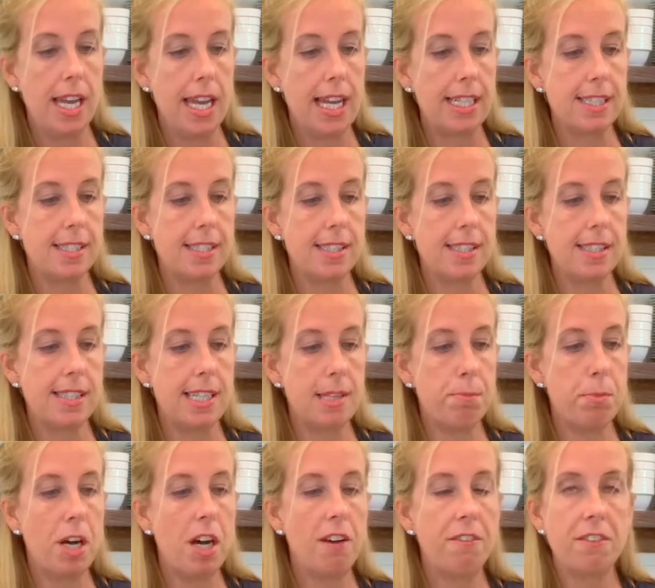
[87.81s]
and
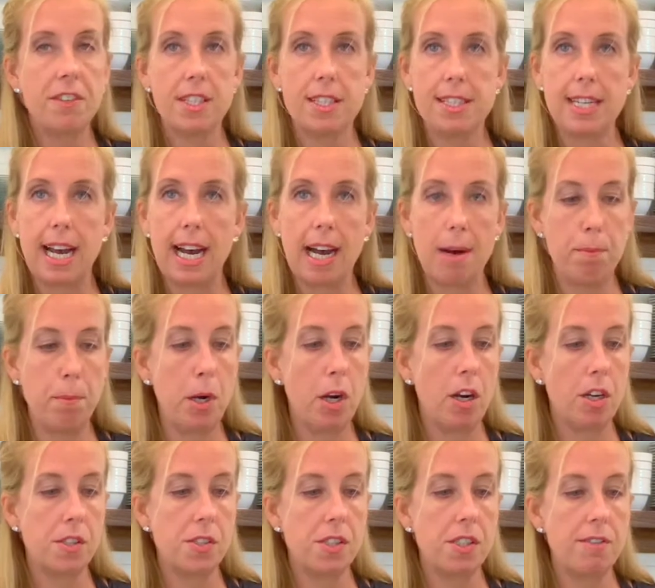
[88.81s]
snip off the top
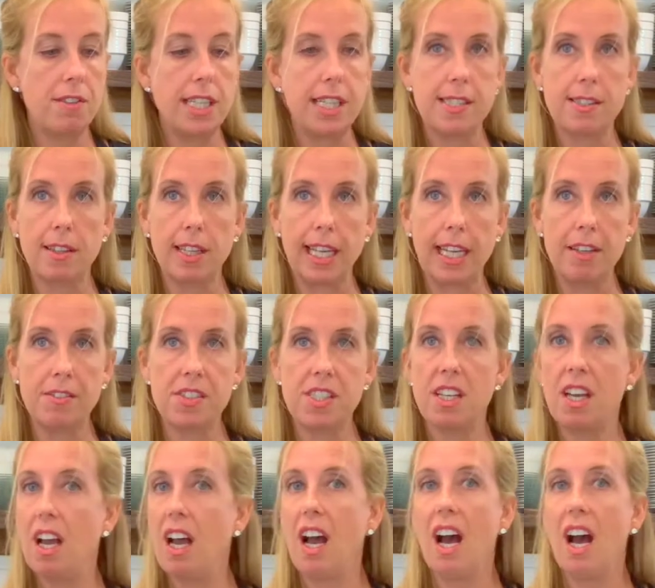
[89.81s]
parts of these leaves.